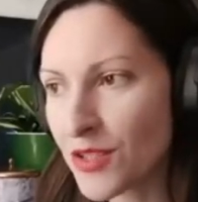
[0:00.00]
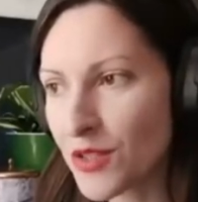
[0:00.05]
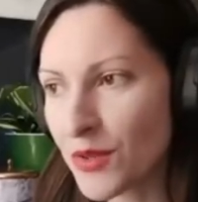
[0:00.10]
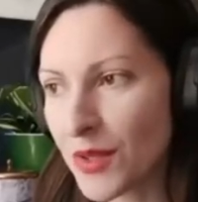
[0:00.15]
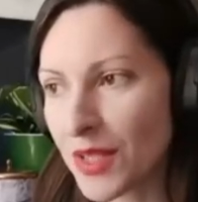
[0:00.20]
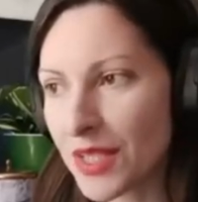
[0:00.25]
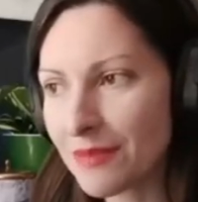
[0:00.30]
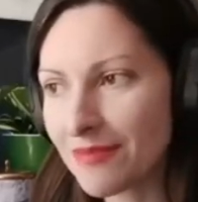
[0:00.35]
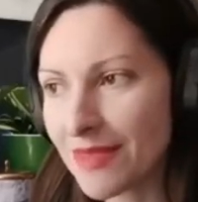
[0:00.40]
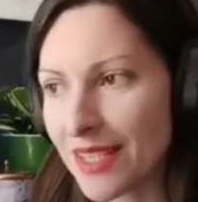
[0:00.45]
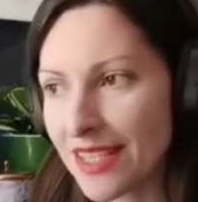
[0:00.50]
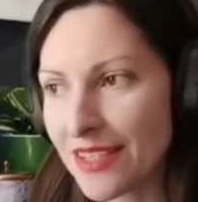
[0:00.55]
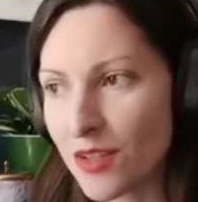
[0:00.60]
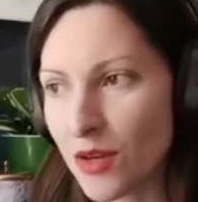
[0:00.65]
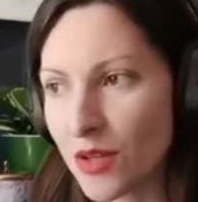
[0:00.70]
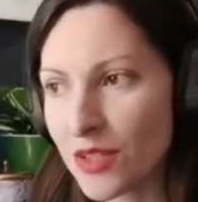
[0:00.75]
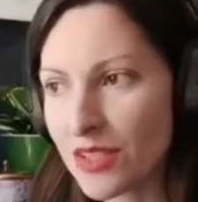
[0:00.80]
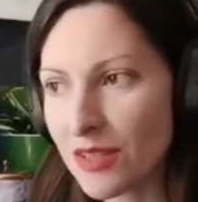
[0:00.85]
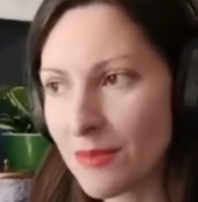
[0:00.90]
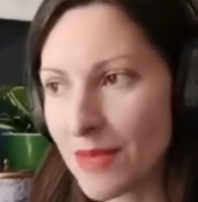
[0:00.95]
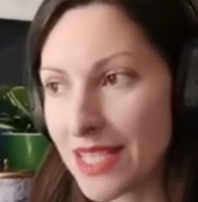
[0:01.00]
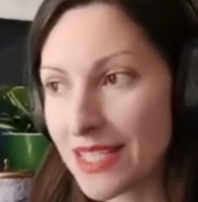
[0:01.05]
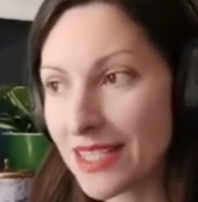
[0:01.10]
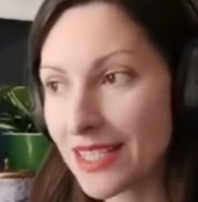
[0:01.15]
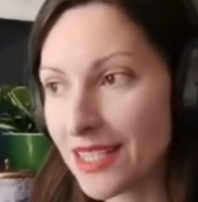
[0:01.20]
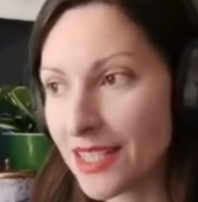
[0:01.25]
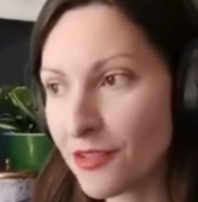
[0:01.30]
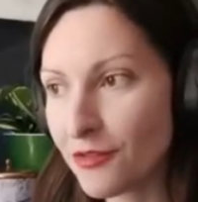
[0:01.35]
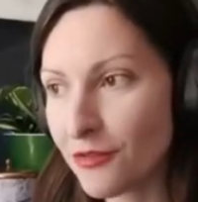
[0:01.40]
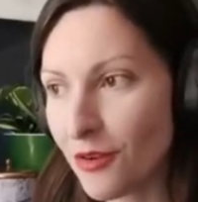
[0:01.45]
inventory. It
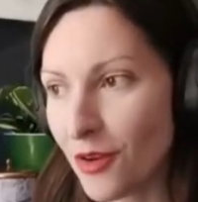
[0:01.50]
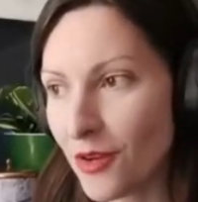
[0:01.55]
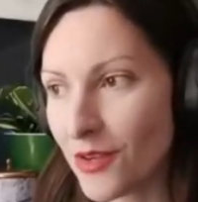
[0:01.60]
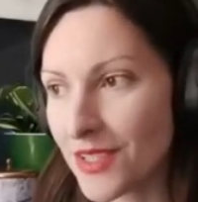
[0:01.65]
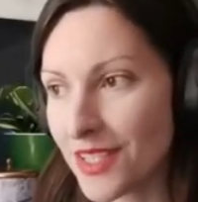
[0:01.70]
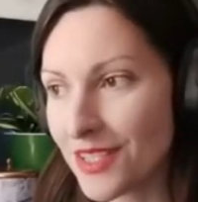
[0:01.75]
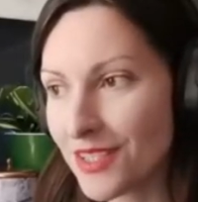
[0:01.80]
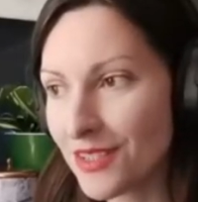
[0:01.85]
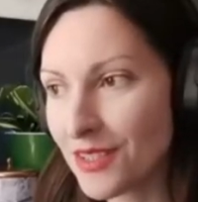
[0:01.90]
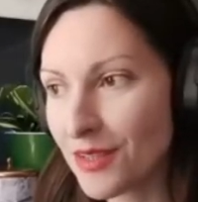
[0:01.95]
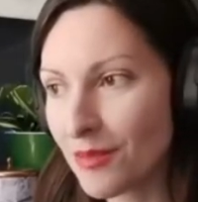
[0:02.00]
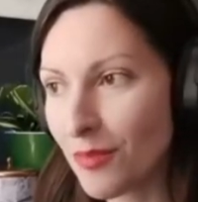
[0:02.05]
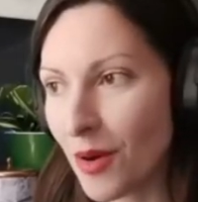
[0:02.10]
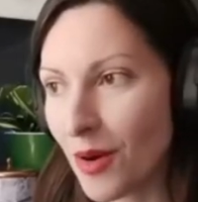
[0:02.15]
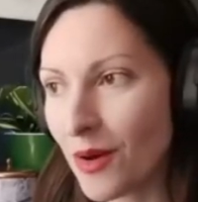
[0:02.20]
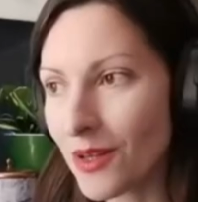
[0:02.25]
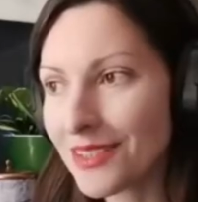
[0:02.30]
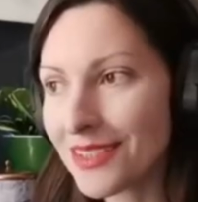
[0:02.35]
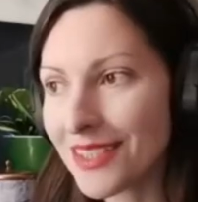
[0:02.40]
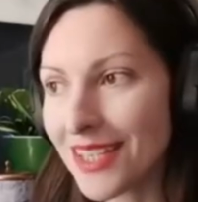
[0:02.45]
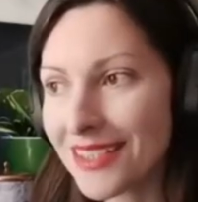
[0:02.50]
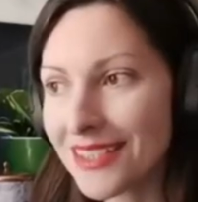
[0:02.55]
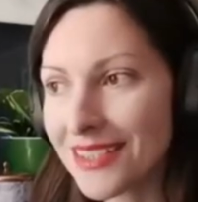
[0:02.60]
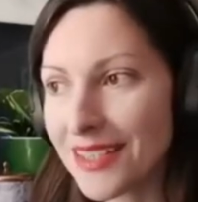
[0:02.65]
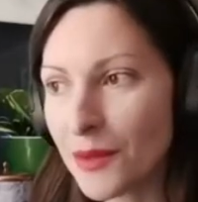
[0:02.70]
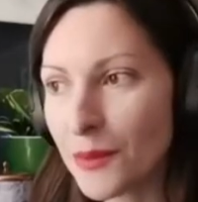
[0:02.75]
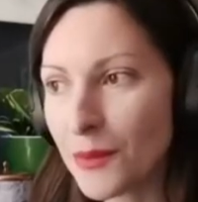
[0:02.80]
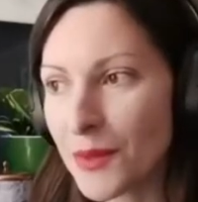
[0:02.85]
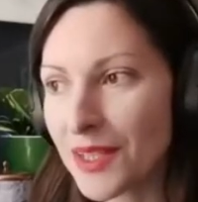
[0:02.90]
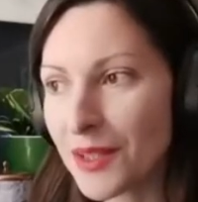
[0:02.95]
automatically falls into the pot, and
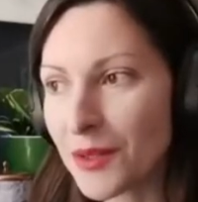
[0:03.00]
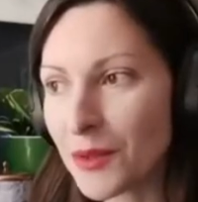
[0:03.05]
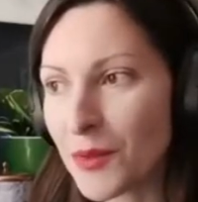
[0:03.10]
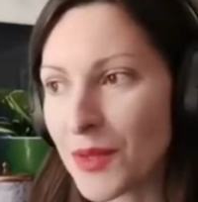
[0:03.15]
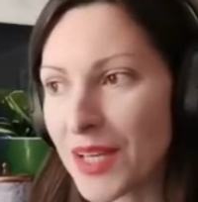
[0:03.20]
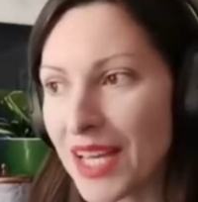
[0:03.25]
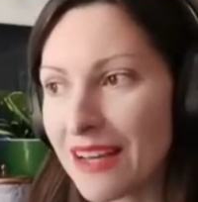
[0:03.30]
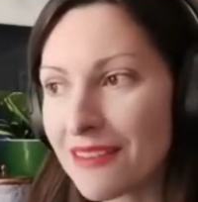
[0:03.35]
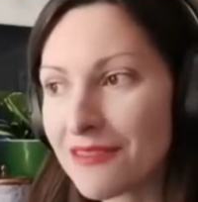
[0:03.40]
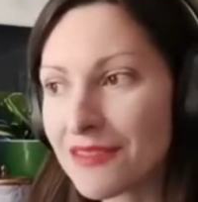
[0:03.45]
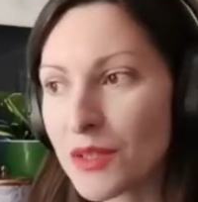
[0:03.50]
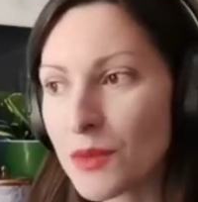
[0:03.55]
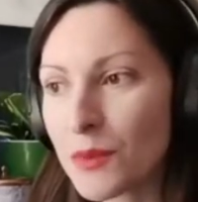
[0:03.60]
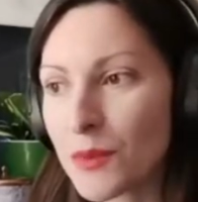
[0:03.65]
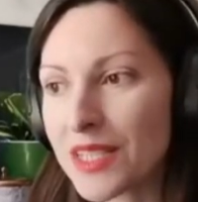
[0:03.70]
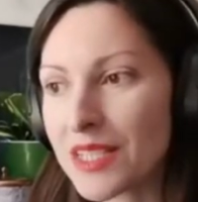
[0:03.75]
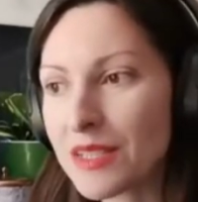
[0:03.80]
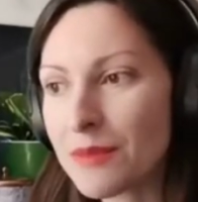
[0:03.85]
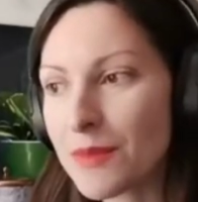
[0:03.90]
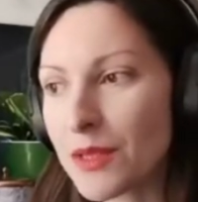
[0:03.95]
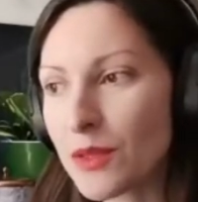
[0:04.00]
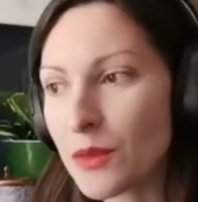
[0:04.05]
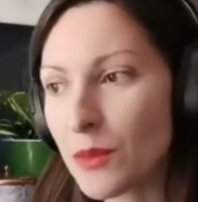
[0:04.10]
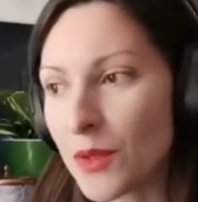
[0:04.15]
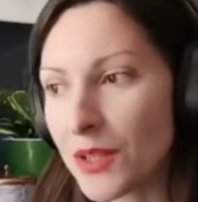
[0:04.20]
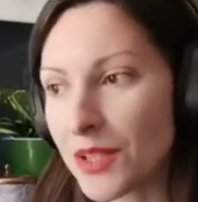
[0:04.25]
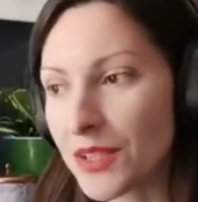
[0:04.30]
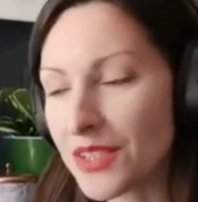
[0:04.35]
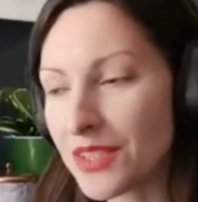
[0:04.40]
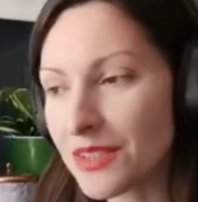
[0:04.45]
there we go. We have the
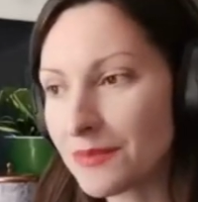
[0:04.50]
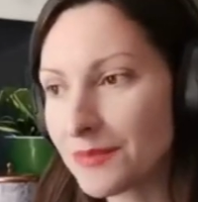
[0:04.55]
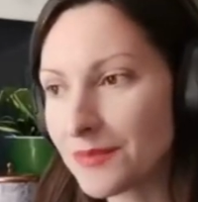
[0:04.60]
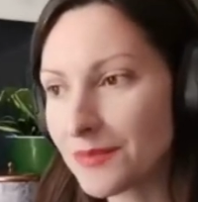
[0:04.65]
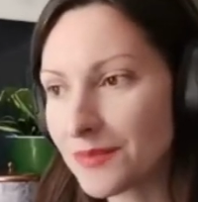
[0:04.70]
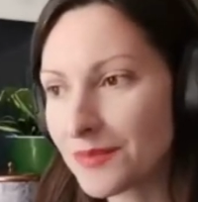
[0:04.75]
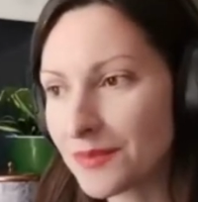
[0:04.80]
windmillwort.